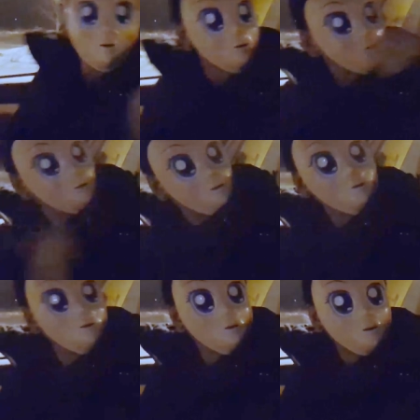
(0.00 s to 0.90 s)
You and I did a
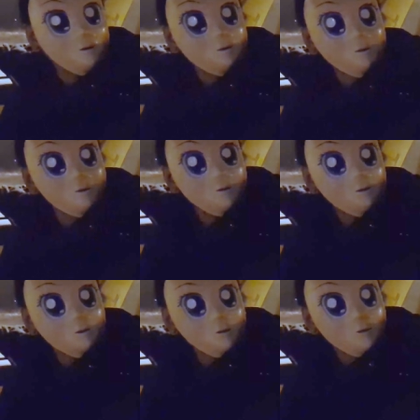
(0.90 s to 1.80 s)
podcast. We
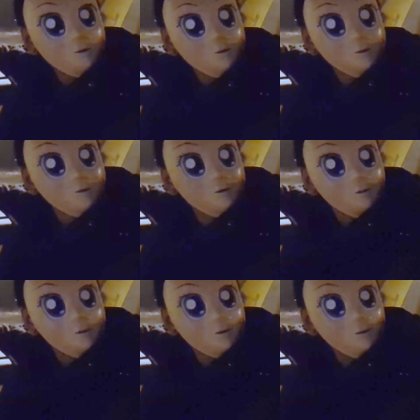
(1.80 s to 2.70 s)
did. We actually
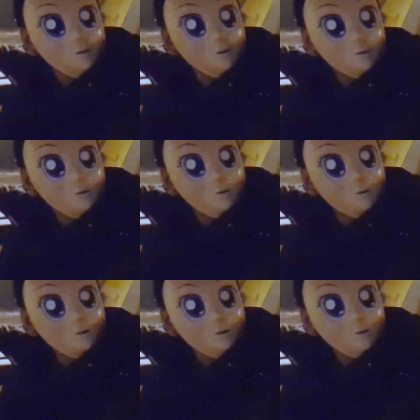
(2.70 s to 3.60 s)
did two
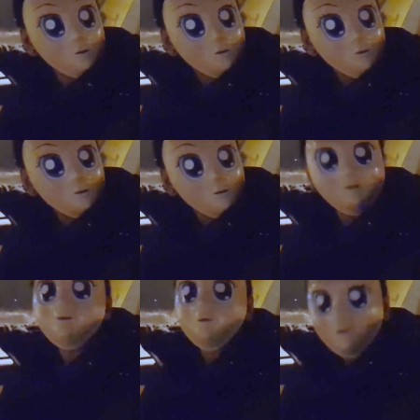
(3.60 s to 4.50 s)
hours worth of
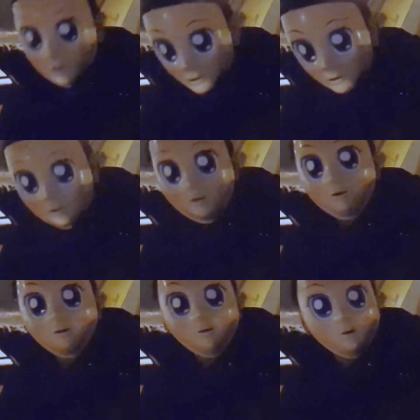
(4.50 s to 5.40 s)
material, which
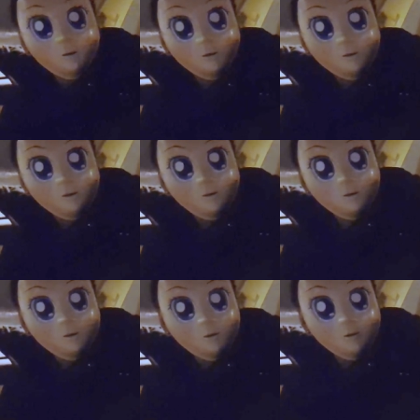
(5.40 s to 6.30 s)
you'll probably
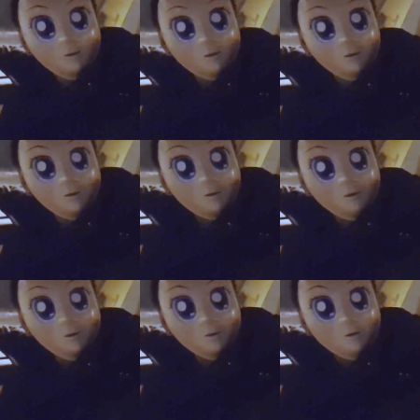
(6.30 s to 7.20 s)
release
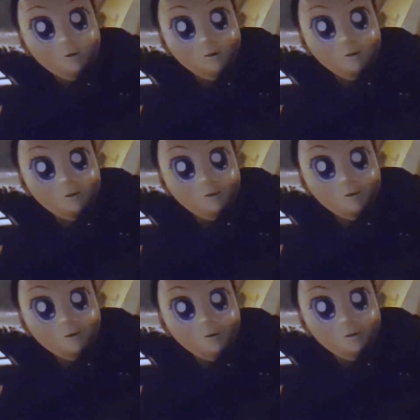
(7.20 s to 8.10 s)
the whole thing on
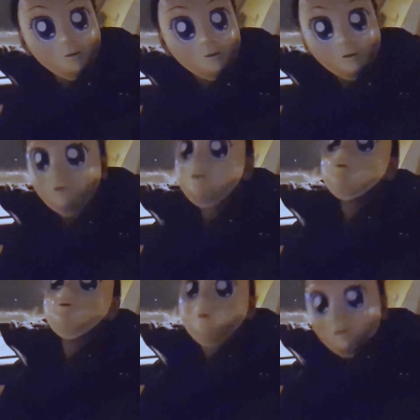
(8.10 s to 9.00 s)
iTunes and then
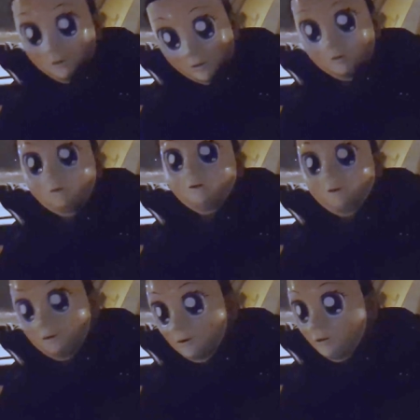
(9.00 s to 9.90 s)
splice that up in
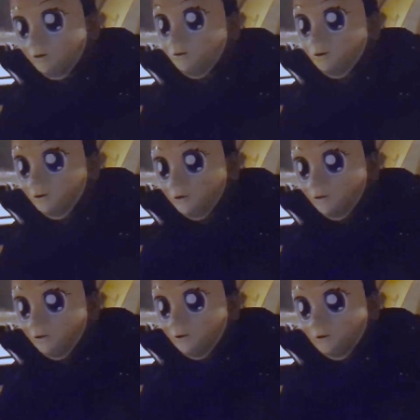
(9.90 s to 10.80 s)
videos. Yeah. Uh,
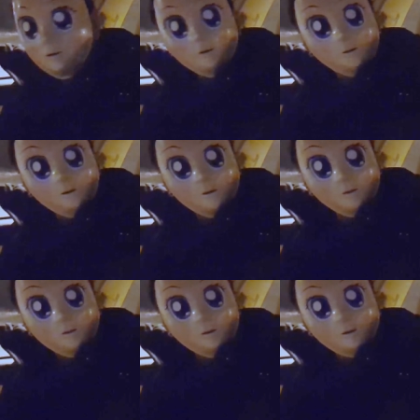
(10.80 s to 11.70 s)
now, why do you do that?